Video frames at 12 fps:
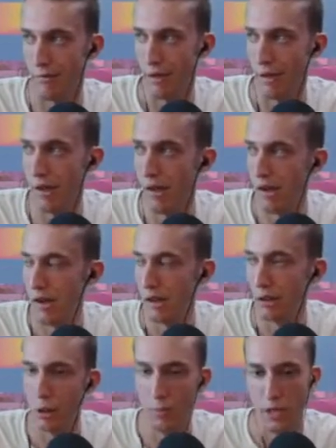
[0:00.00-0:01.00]
a
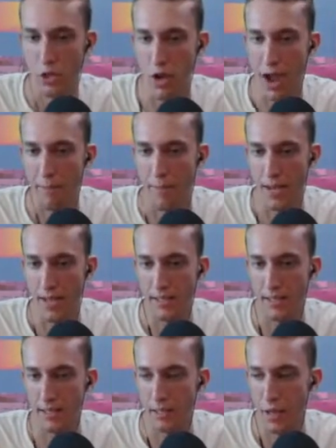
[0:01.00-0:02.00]
loopy trap
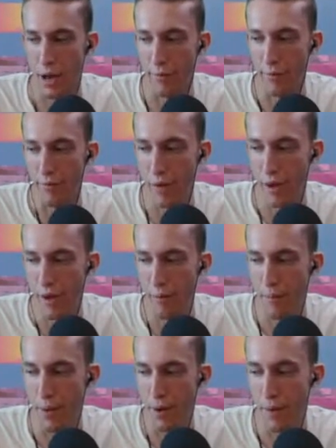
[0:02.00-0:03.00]
beats and stuff.
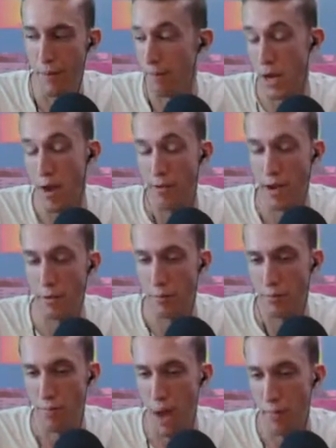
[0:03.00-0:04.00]
But I was
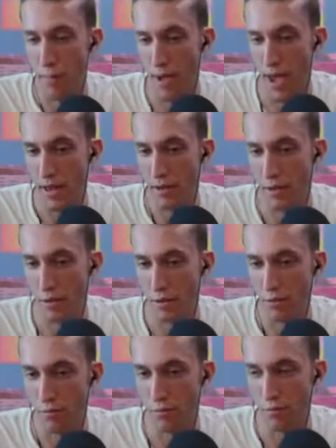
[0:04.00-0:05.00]
bobbing my head
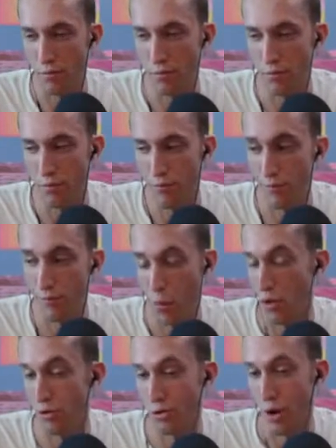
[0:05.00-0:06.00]
to
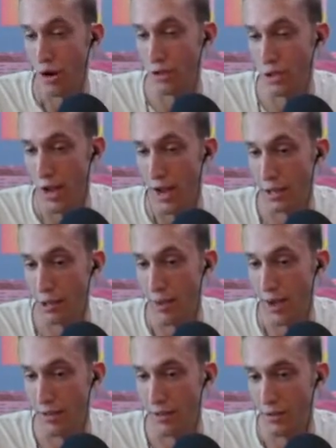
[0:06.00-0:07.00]
more songs than I
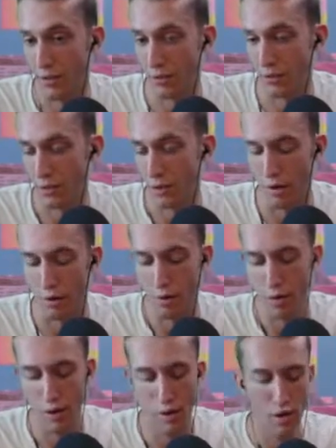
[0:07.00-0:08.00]
expected.
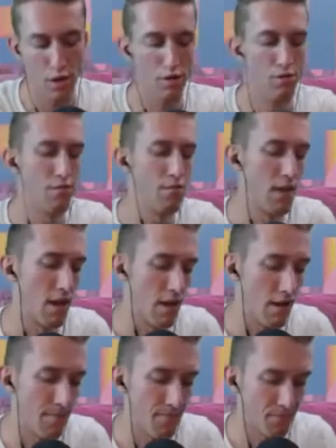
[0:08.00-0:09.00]
So
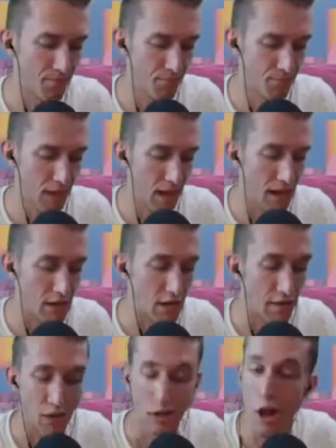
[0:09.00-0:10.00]
yeah, actually,
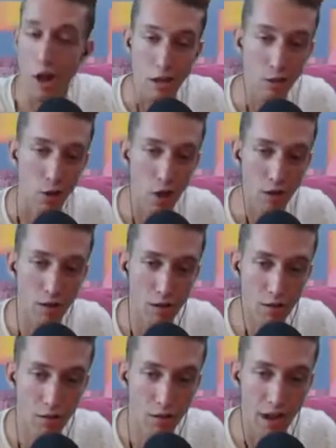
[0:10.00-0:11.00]
I thought the Cuddy song
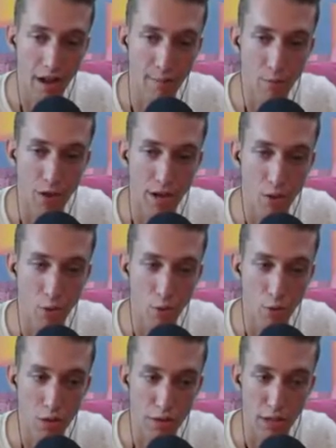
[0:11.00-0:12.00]
sounded pretty
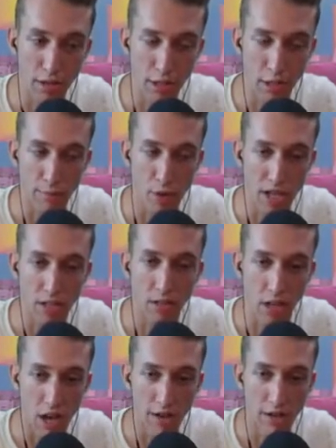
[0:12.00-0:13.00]
cool. I thought that was actually a pretty
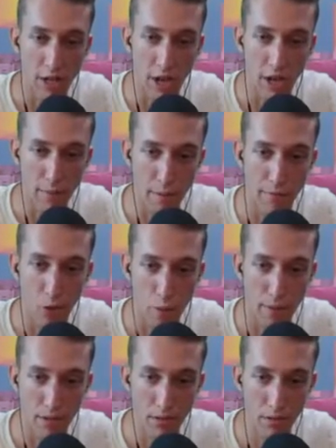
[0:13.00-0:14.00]
solid Cuddy
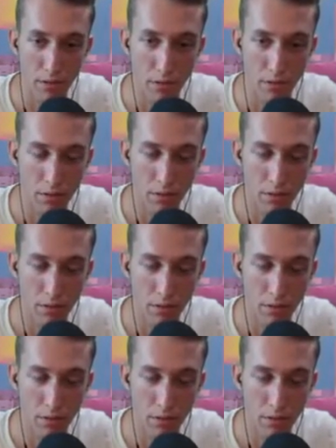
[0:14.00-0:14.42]
performance.